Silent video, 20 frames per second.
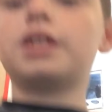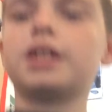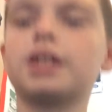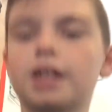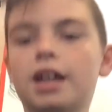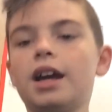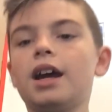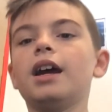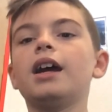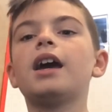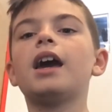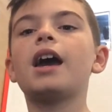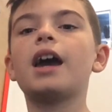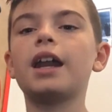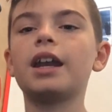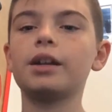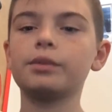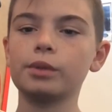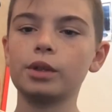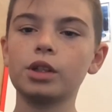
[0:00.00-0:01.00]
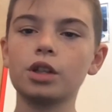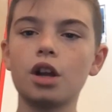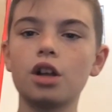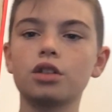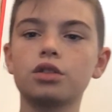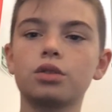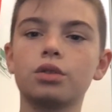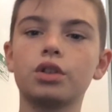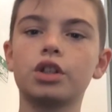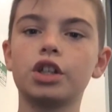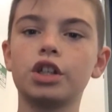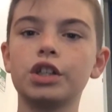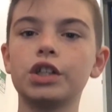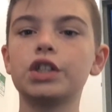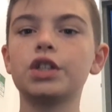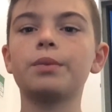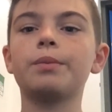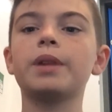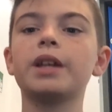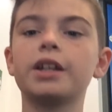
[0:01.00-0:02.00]
dinner. And I will also
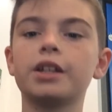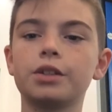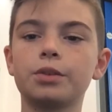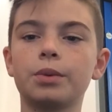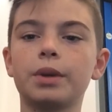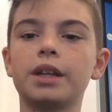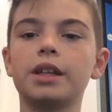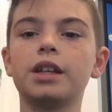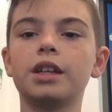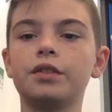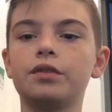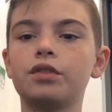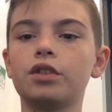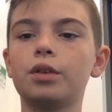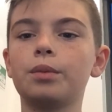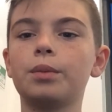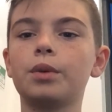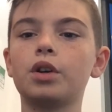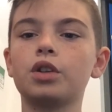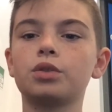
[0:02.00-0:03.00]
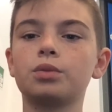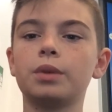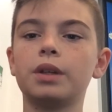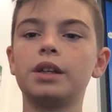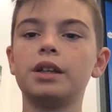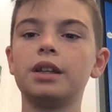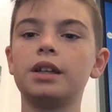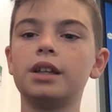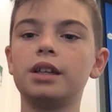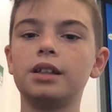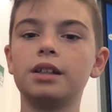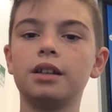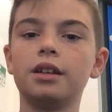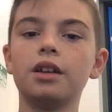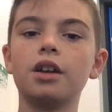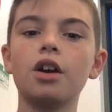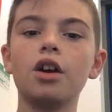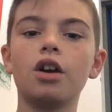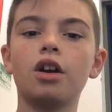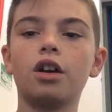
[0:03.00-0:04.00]
change the plates we eat from, because we eat
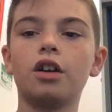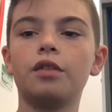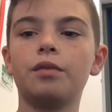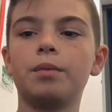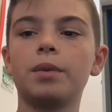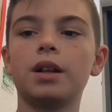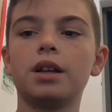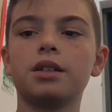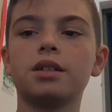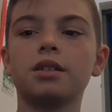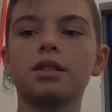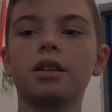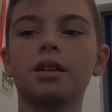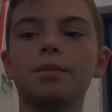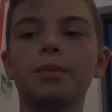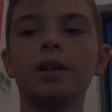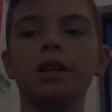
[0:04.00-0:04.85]
off plastic